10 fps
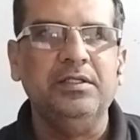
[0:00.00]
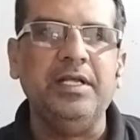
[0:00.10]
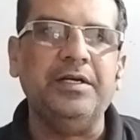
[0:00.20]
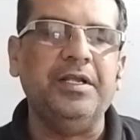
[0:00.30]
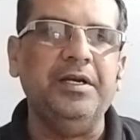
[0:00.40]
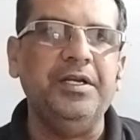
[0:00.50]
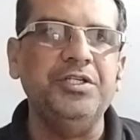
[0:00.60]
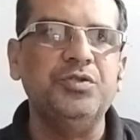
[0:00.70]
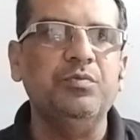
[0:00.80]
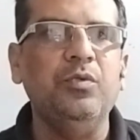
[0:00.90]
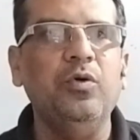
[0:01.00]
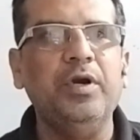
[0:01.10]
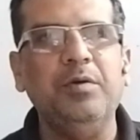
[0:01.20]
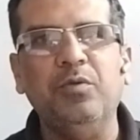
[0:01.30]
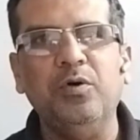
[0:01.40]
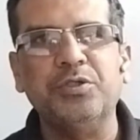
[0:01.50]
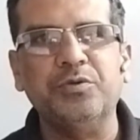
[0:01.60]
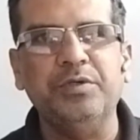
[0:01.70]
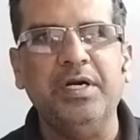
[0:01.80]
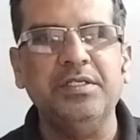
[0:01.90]
that can reach more and more
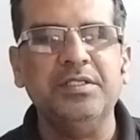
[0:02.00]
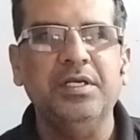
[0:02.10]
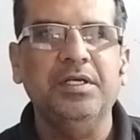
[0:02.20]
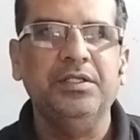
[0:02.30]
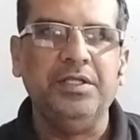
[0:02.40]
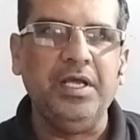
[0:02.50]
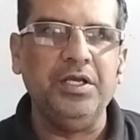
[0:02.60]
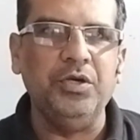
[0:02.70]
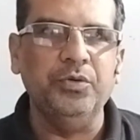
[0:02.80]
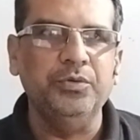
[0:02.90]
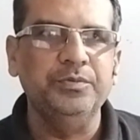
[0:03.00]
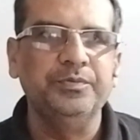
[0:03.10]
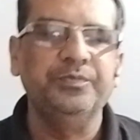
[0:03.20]
students. Thank you.